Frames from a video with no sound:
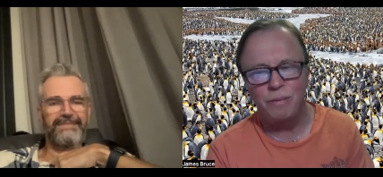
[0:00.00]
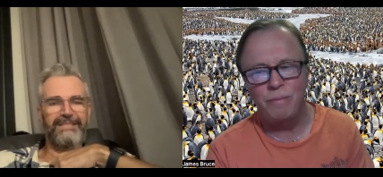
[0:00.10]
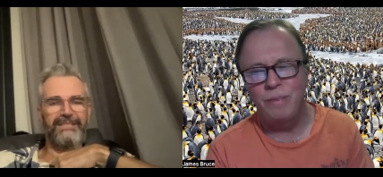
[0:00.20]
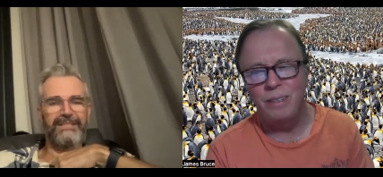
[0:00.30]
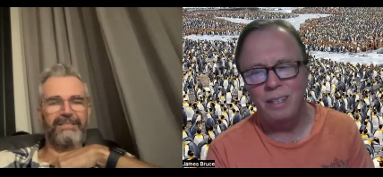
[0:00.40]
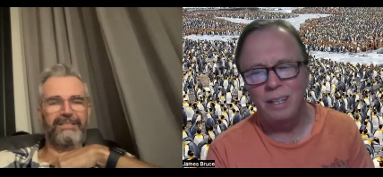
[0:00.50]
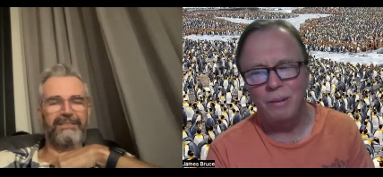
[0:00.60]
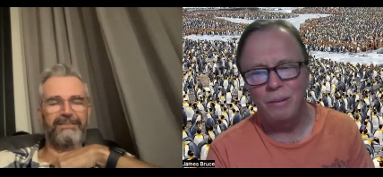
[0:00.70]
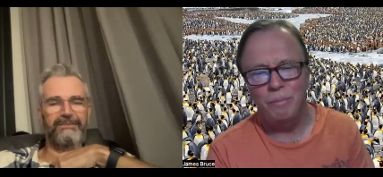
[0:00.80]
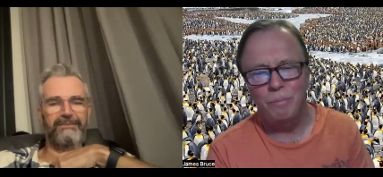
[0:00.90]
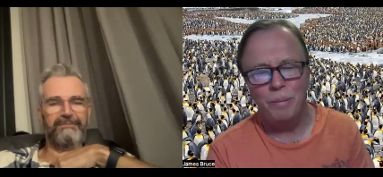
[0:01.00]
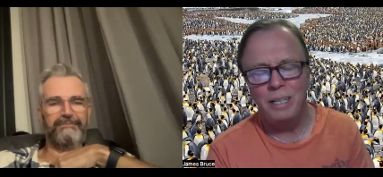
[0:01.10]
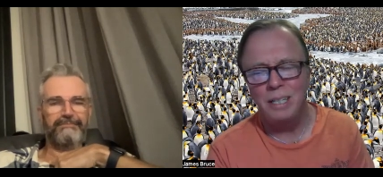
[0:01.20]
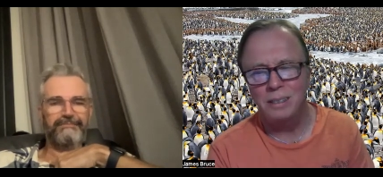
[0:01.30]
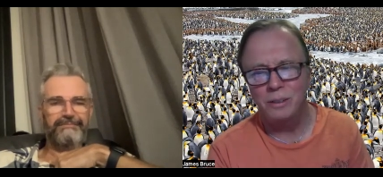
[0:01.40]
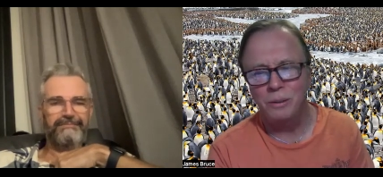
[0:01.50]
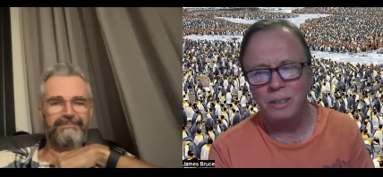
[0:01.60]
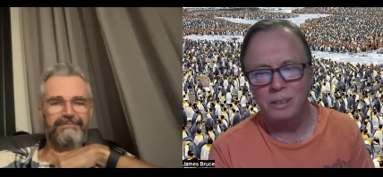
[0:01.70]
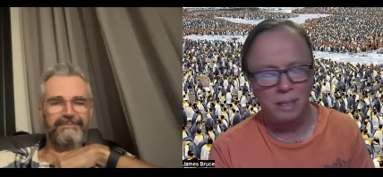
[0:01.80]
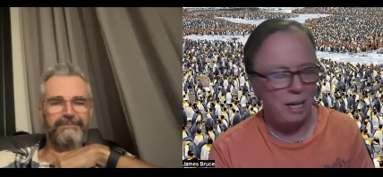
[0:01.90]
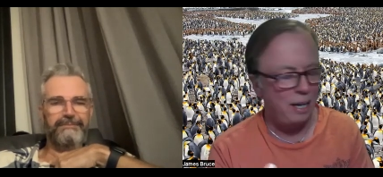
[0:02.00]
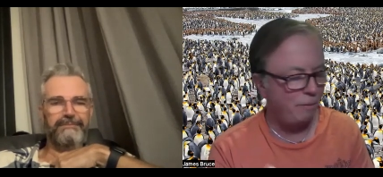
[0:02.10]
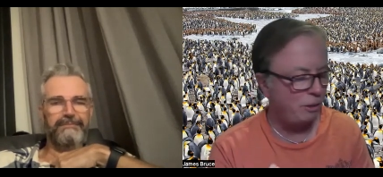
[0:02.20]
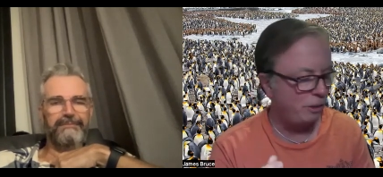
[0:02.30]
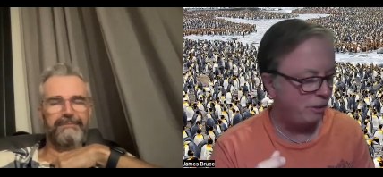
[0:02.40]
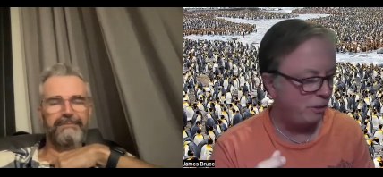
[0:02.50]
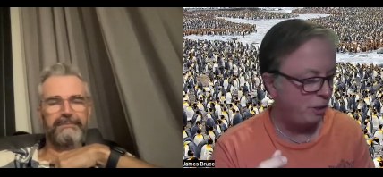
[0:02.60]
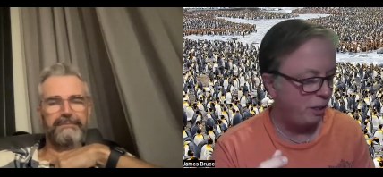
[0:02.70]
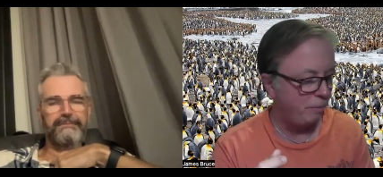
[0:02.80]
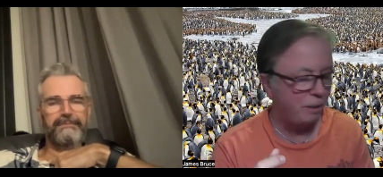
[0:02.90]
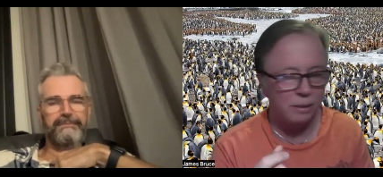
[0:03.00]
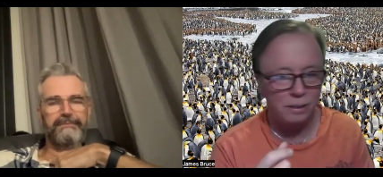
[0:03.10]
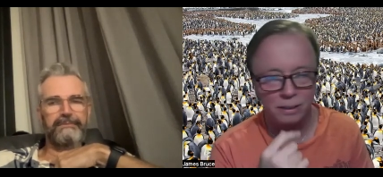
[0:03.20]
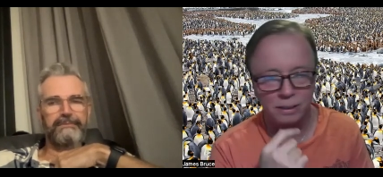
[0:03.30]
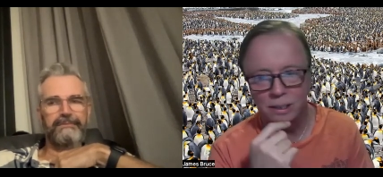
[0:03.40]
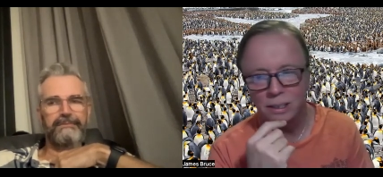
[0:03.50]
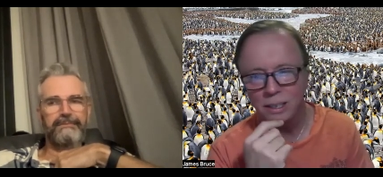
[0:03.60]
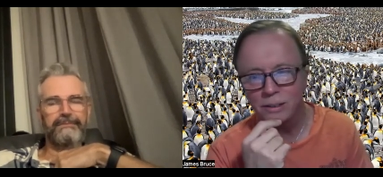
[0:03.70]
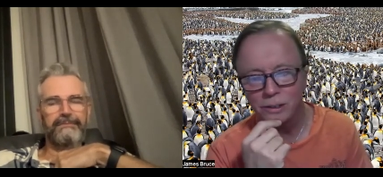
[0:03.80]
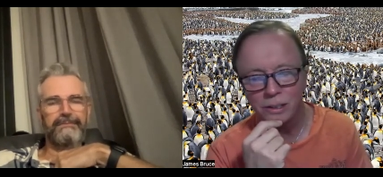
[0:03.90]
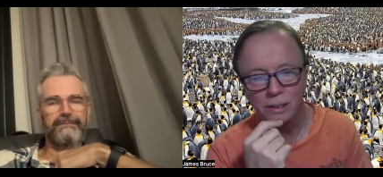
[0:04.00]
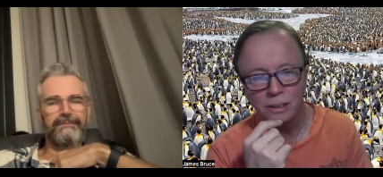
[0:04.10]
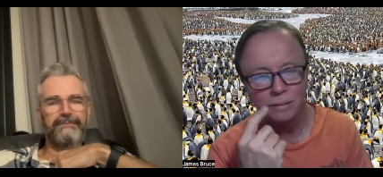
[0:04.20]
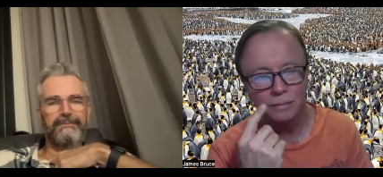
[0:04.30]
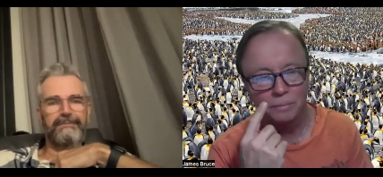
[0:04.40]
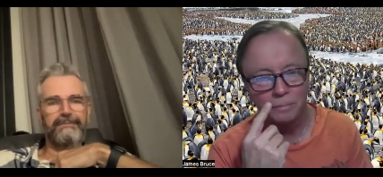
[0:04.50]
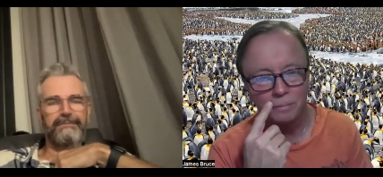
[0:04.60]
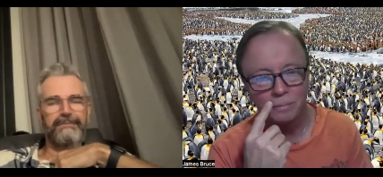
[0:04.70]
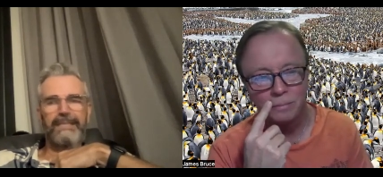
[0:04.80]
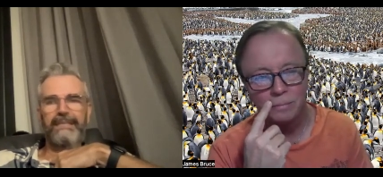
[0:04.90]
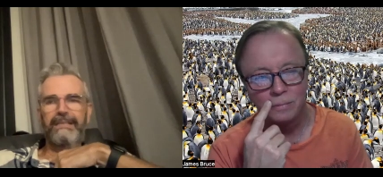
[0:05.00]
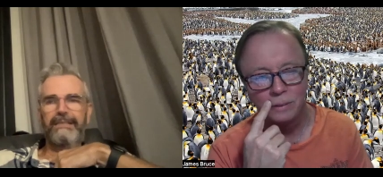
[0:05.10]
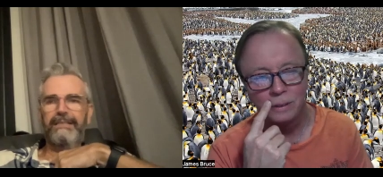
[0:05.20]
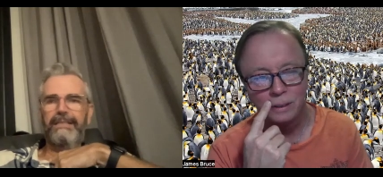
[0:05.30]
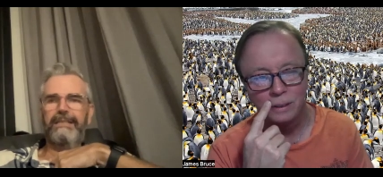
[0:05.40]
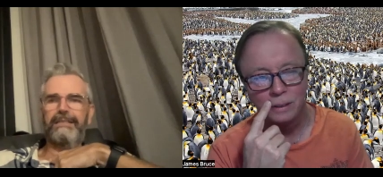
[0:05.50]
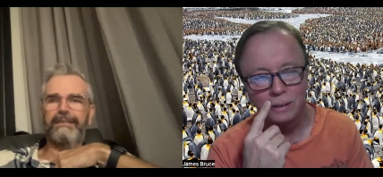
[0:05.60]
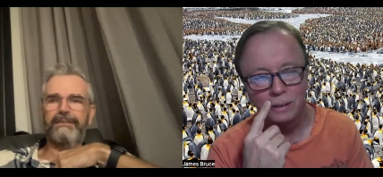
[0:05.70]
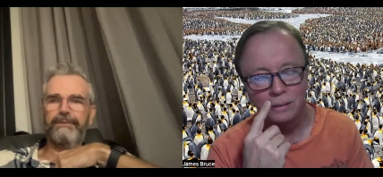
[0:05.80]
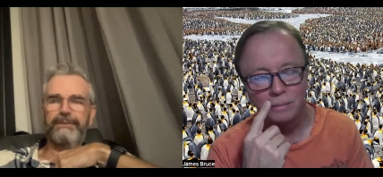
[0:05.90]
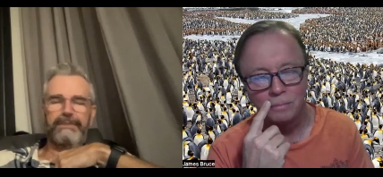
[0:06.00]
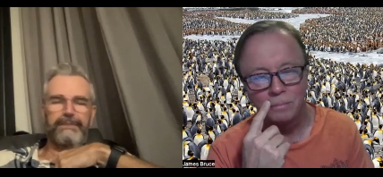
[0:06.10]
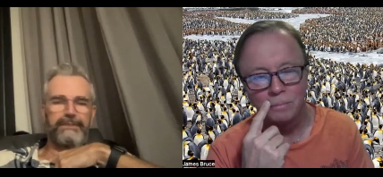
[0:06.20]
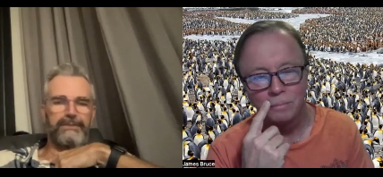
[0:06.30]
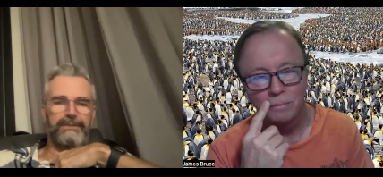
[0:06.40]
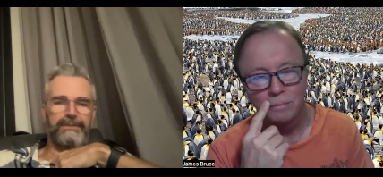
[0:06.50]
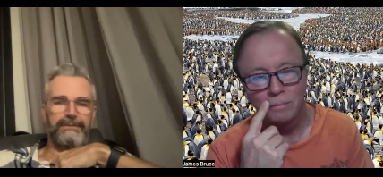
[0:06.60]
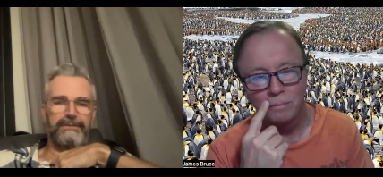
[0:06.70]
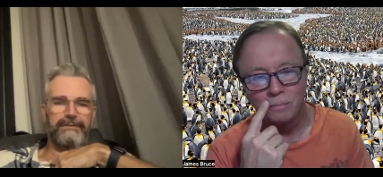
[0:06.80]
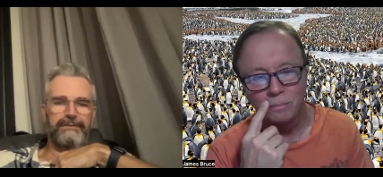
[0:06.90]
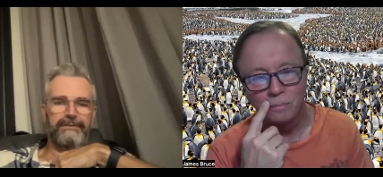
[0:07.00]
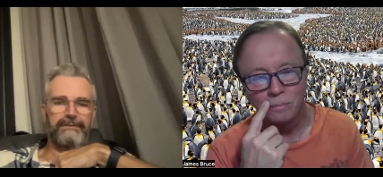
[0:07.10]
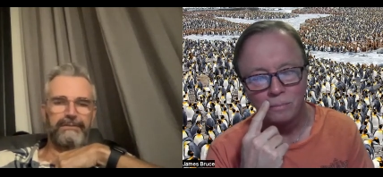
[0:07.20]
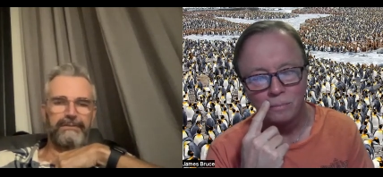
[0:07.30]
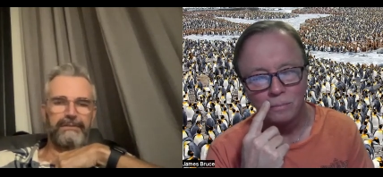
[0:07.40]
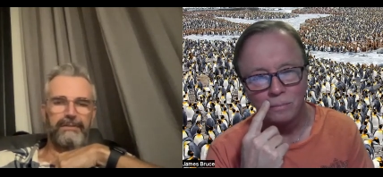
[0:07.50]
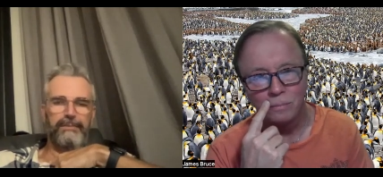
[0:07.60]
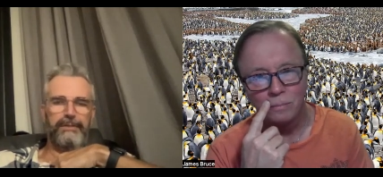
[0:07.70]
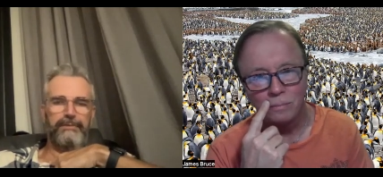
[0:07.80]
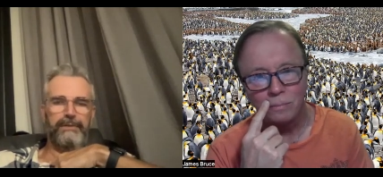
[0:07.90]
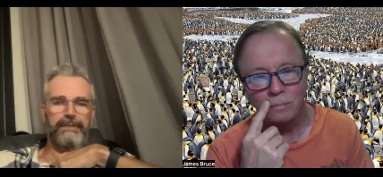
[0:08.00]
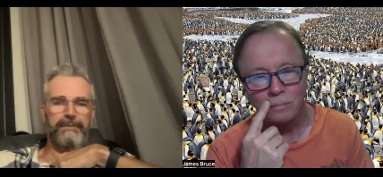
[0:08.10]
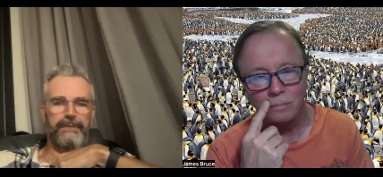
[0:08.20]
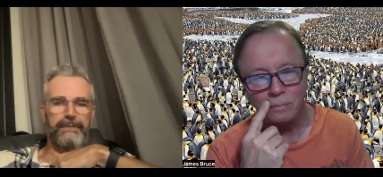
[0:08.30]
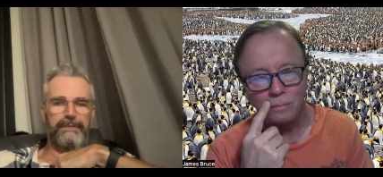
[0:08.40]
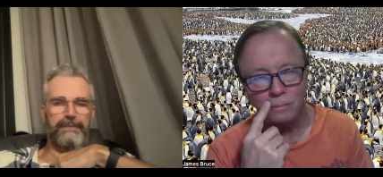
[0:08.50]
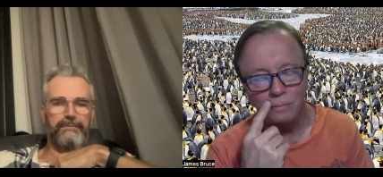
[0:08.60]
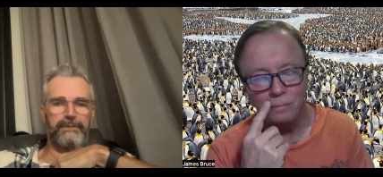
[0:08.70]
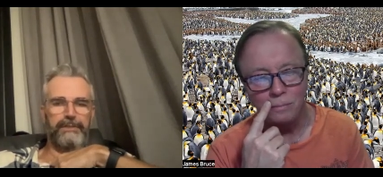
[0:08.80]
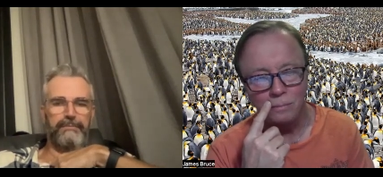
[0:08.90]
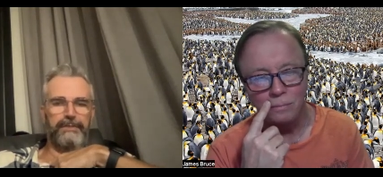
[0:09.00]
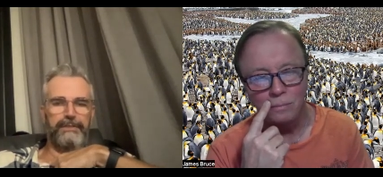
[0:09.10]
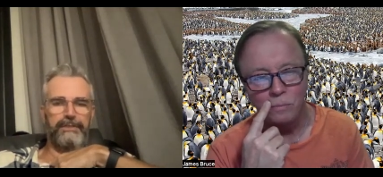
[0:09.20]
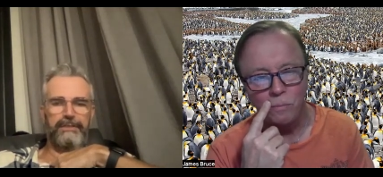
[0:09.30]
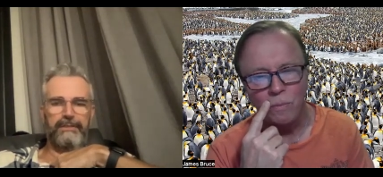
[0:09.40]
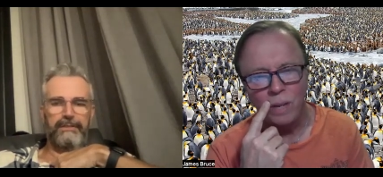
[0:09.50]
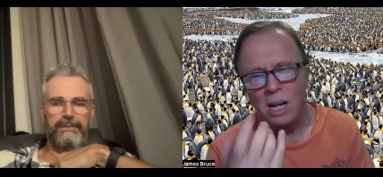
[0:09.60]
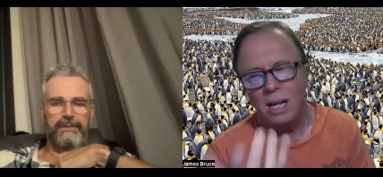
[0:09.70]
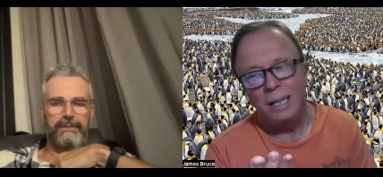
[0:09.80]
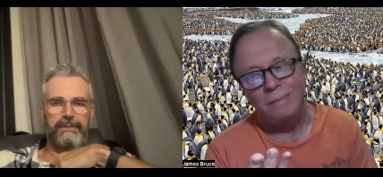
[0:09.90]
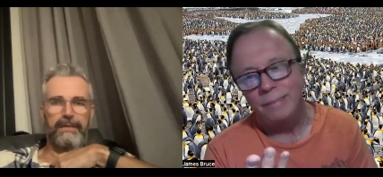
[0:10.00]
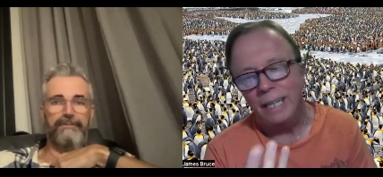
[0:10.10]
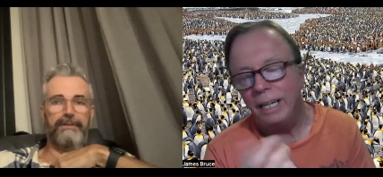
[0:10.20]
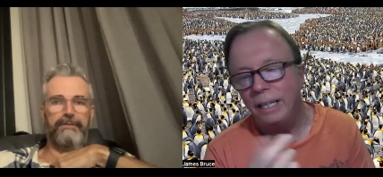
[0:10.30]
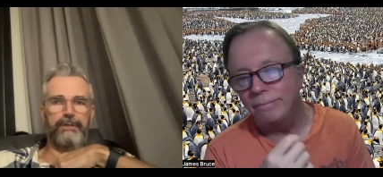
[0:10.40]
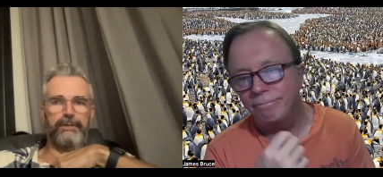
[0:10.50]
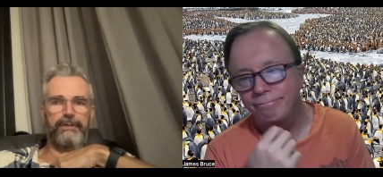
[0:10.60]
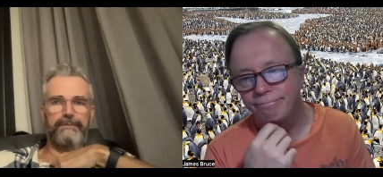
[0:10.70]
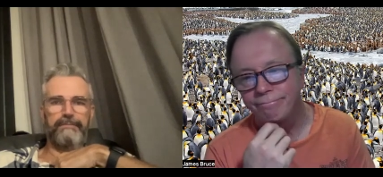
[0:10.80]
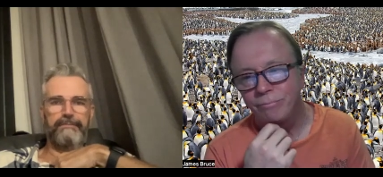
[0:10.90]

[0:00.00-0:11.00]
Speaker 1: Yeah, yeah, yeah. Probably doesn't do this live, which is a shame because this is a good little song.
Speaker 2: Yeah, it really is. I bet you're right. I bet he doesn't play it much. I've never heard it.